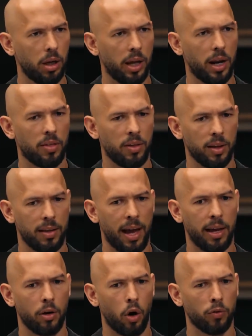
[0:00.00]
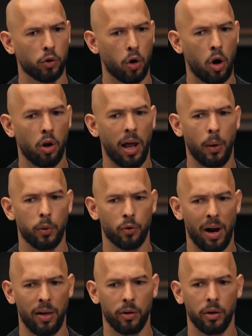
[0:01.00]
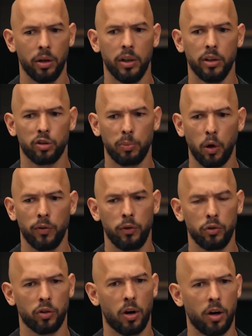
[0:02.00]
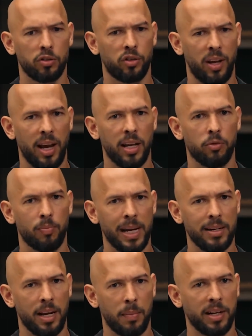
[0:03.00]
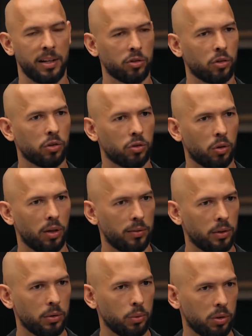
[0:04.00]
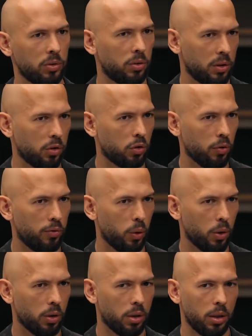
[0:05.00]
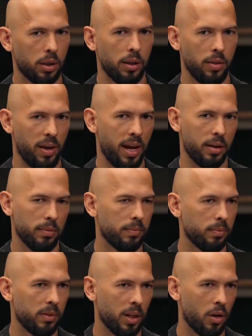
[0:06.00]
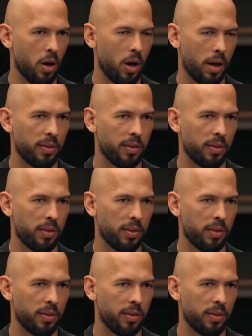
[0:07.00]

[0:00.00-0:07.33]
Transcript: And I think that overall, I would rather smoke a few cigars today and maintain my testosterone level, which it's good for, than not.